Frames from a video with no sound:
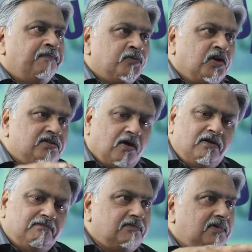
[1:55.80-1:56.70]
So it's
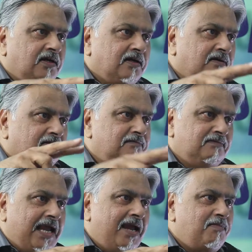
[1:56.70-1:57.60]
all
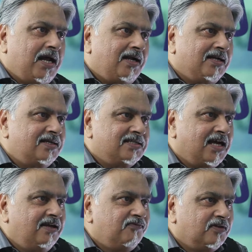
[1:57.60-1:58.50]
aimed at and
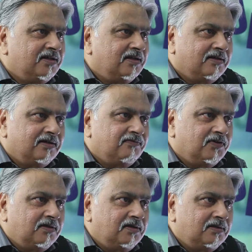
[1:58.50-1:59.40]
designed for what
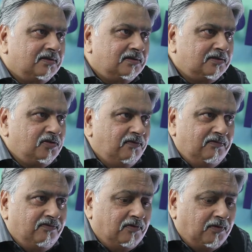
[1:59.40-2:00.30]

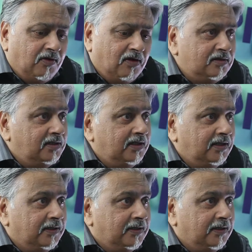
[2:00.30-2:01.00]
do you call it? The